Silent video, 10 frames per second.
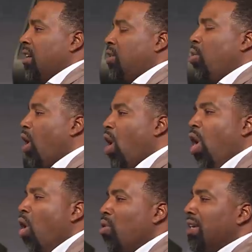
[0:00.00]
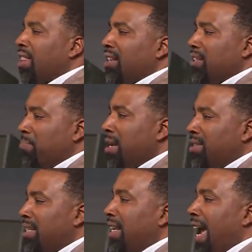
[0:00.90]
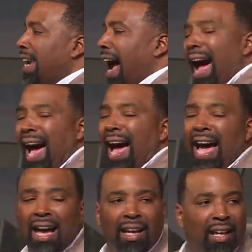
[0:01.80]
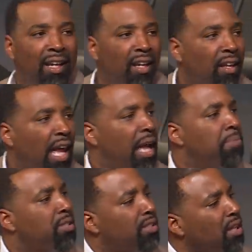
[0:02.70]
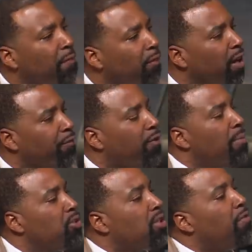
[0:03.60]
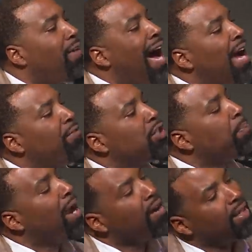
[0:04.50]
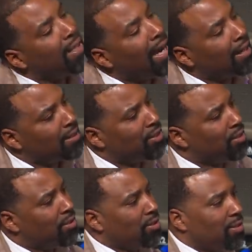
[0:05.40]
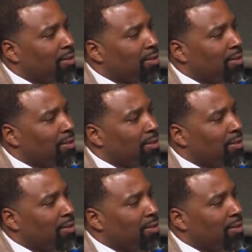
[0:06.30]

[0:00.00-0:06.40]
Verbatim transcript: to a whole nother dimension, and I am suffering from survivor's paradox.